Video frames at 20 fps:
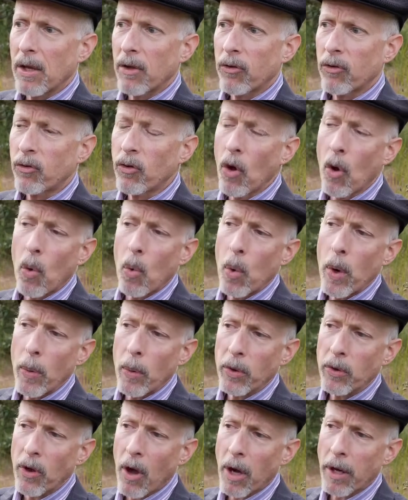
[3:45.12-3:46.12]
so we
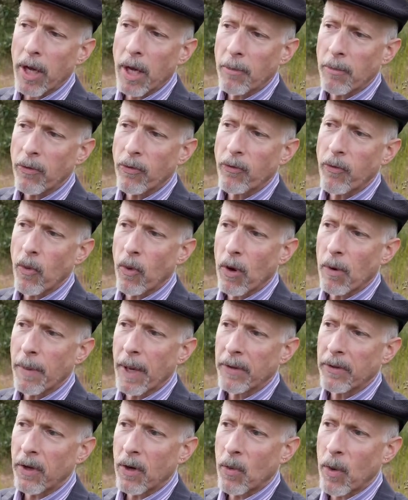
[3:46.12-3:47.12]
were talking before
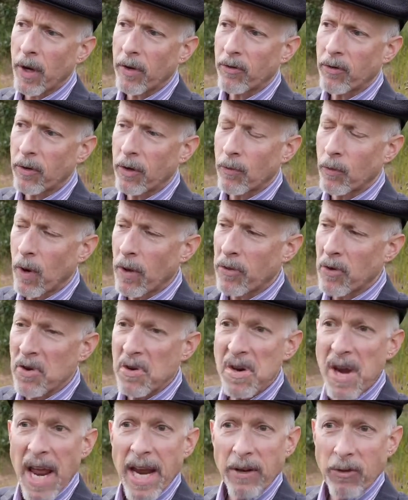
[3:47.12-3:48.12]
about the question of whether
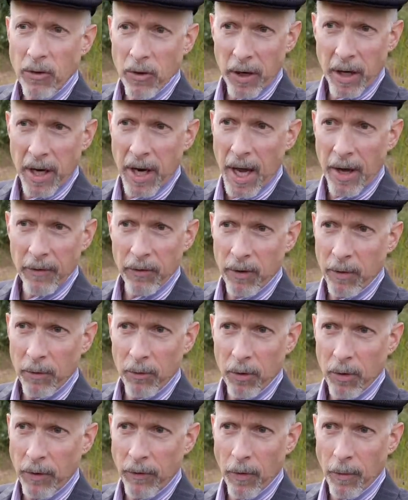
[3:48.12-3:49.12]
nature can have some
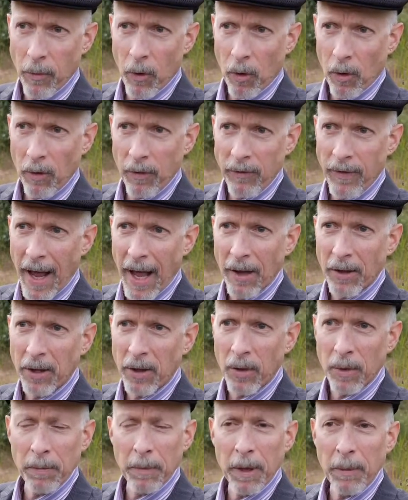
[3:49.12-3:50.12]
sort of a moral
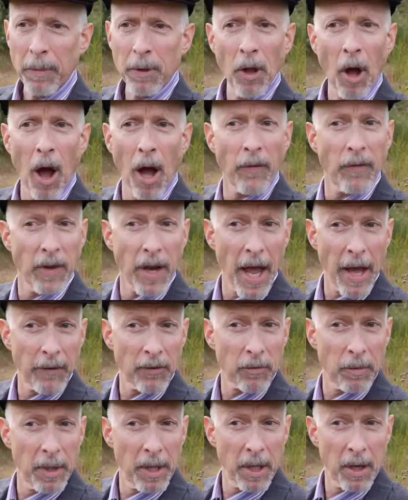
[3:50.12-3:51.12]
value, and people often
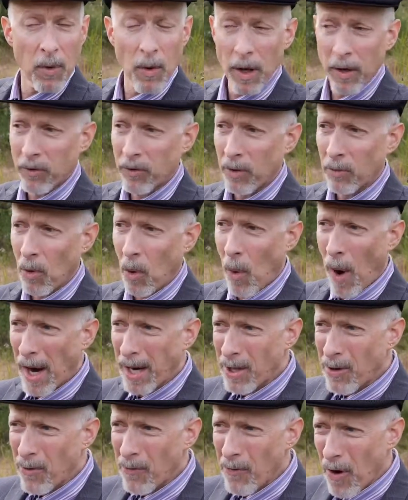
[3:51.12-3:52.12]
ask me the question, well, why
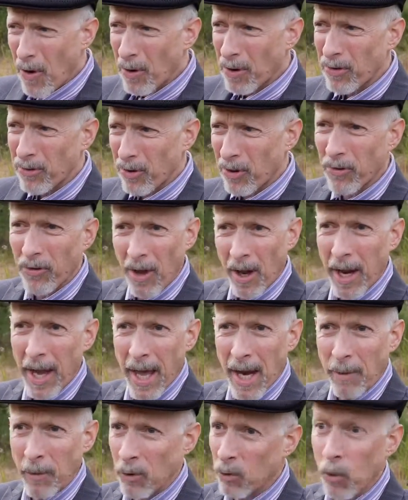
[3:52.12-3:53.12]
do you focus just on
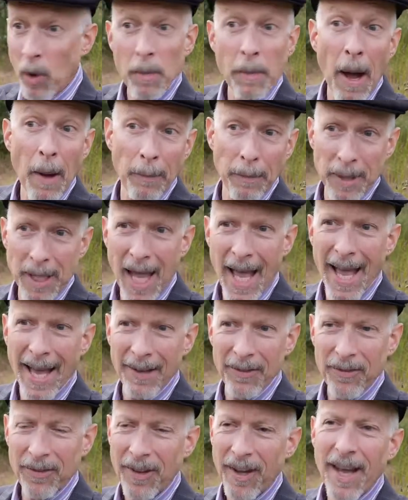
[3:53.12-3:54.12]
animals? What about
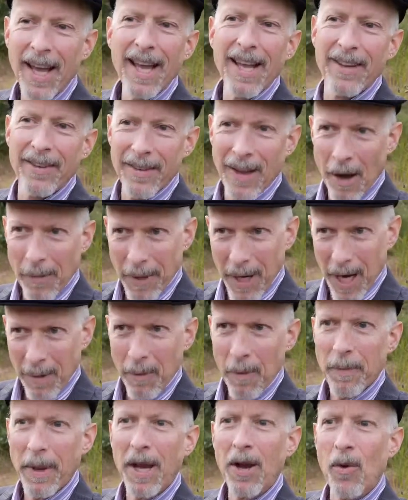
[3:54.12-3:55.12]
plants? It's now
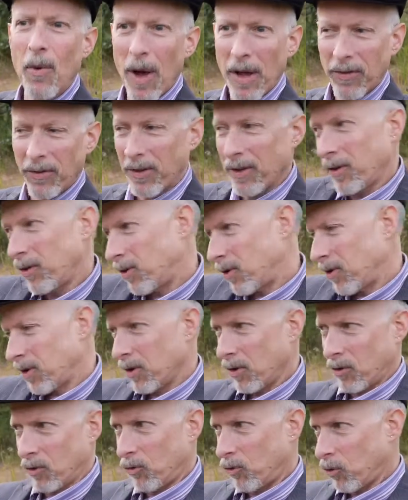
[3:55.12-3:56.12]
become a big question.
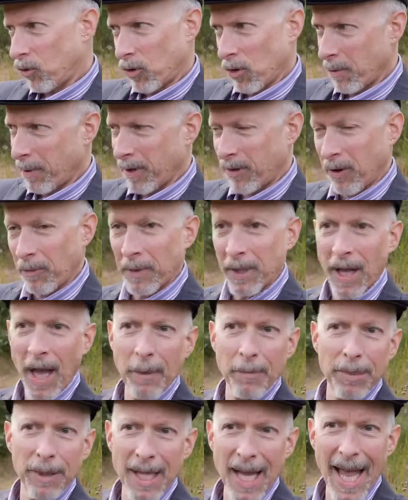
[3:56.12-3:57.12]
Should there be something
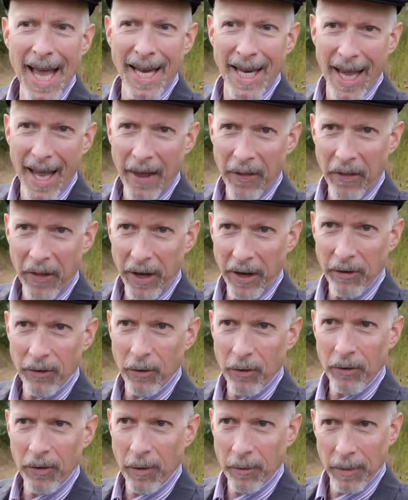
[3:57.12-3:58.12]
like plant ethics
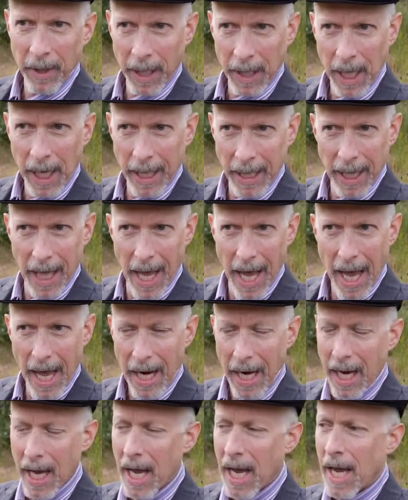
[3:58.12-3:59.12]
or something like
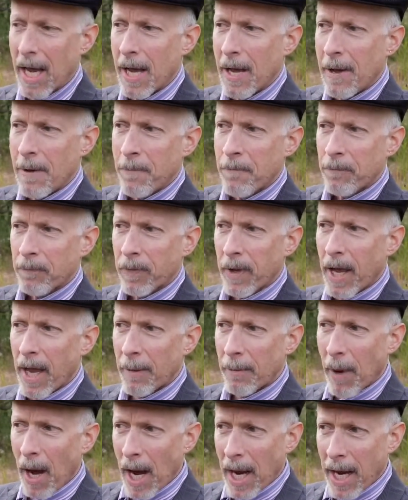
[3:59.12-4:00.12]
that?
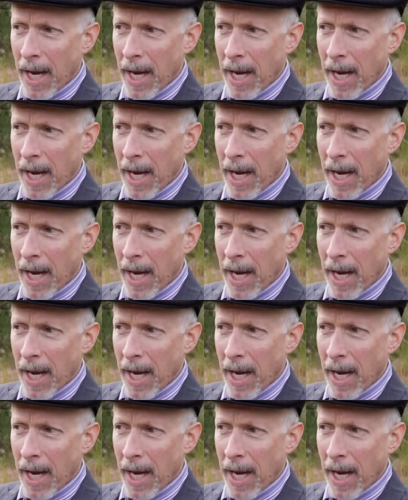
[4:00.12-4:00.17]
And my